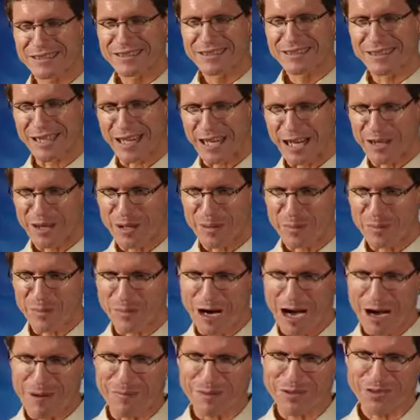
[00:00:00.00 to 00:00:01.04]
And the
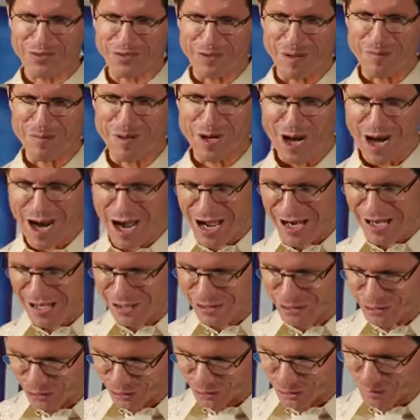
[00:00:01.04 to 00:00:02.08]
promise from God
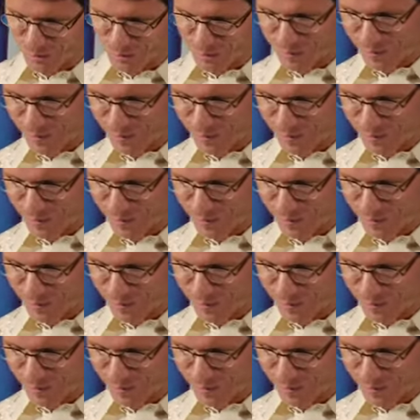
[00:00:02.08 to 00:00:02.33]
is you will